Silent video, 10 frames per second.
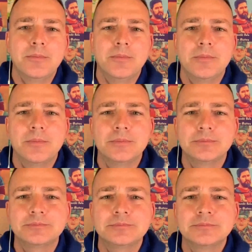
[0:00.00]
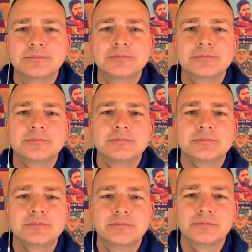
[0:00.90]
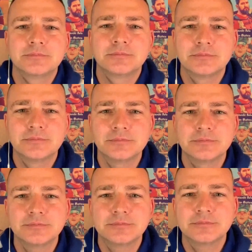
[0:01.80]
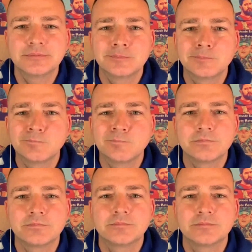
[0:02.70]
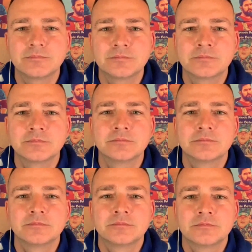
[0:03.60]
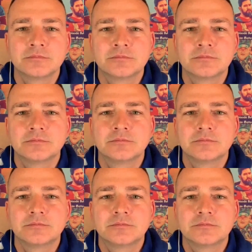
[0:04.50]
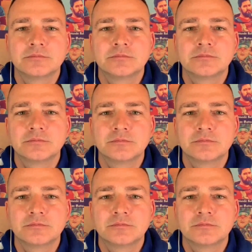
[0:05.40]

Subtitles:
(silent)